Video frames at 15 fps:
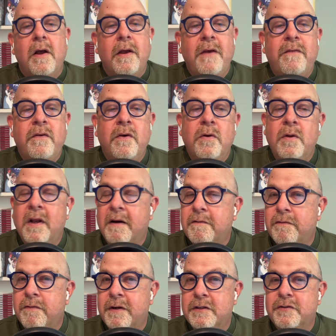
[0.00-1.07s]
If you love
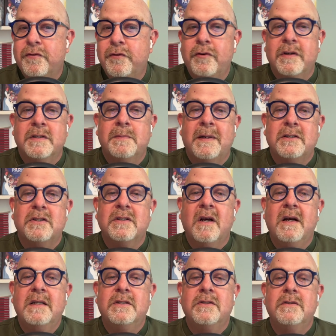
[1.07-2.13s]
French food as much as
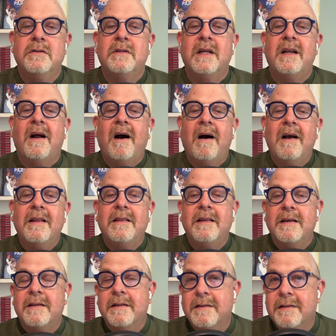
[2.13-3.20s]
I do, then I
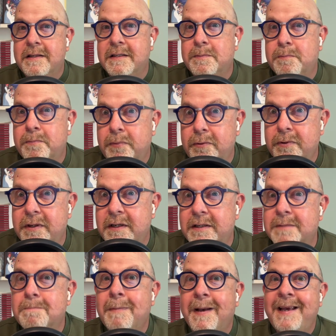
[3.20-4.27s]
think that this book
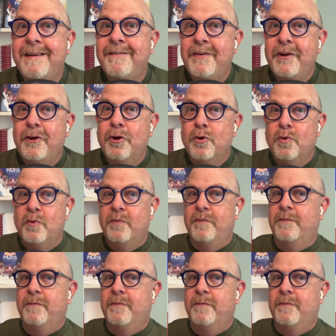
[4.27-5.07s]
is made for you.